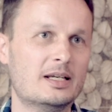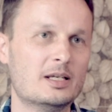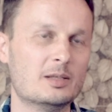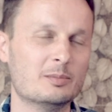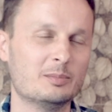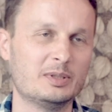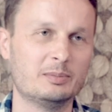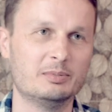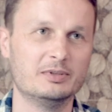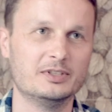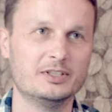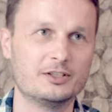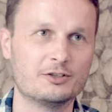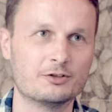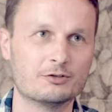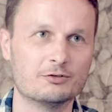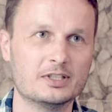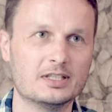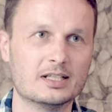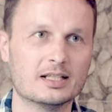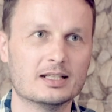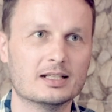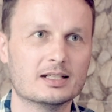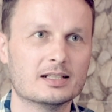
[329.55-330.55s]
people need to
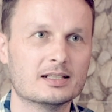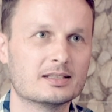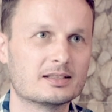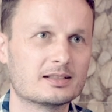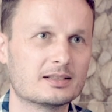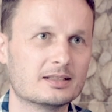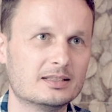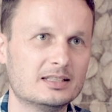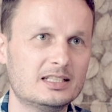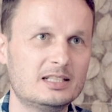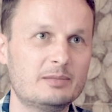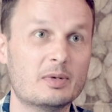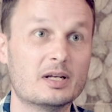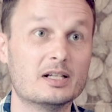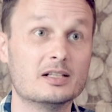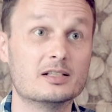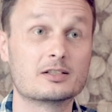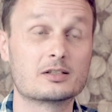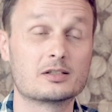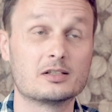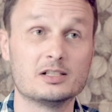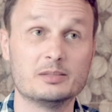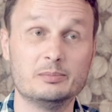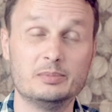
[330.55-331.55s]
realize that email is
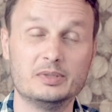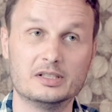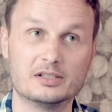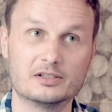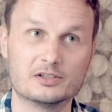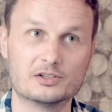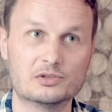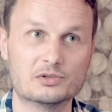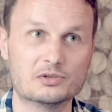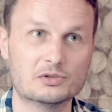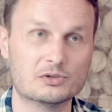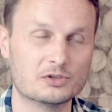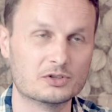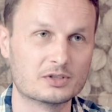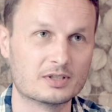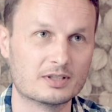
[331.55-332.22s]
still being used.